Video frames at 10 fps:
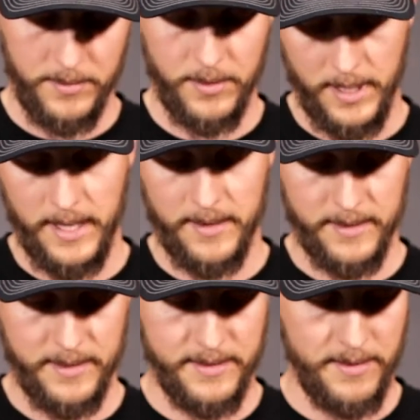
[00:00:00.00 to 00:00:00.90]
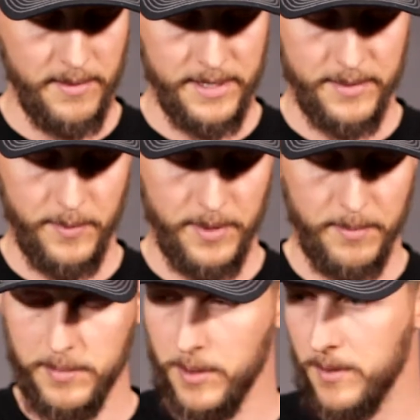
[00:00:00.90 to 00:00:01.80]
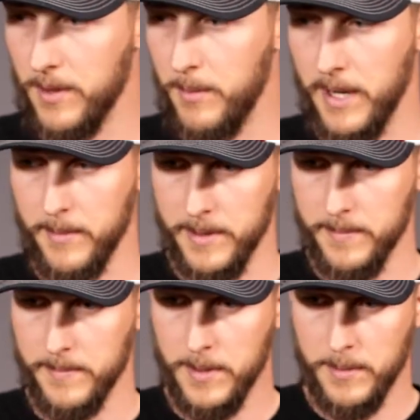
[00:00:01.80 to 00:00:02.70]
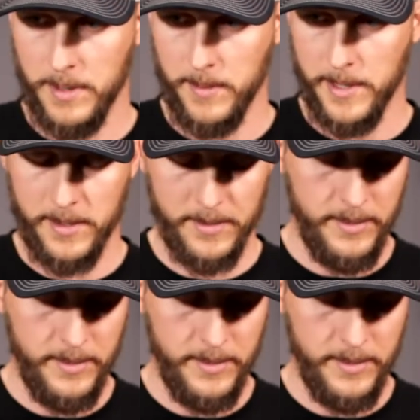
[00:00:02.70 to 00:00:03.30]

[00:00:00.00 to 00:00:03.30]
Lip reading: took that into consideration with going to the bottom limb, maybe.